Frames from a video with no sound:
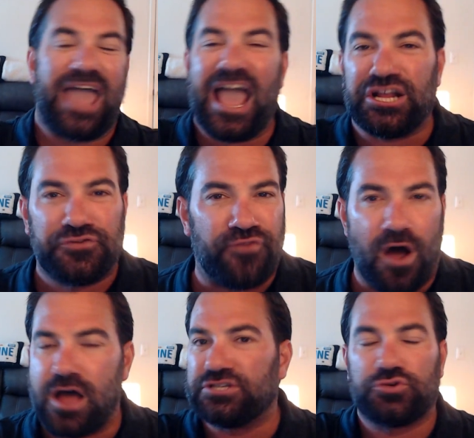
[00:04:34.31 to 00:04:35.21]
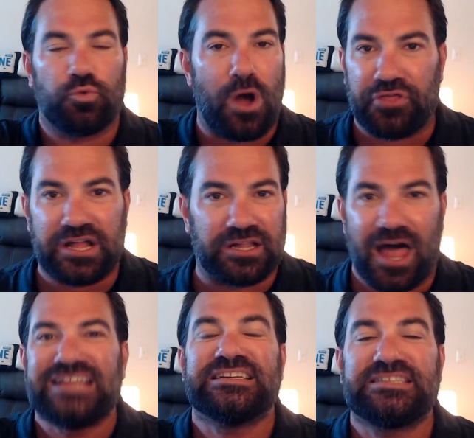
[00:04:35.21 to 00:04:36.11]
Hedge funds, wealthy
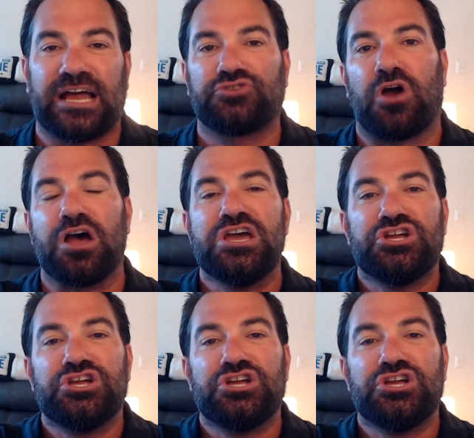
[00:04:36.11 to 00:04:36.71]
clients, etc.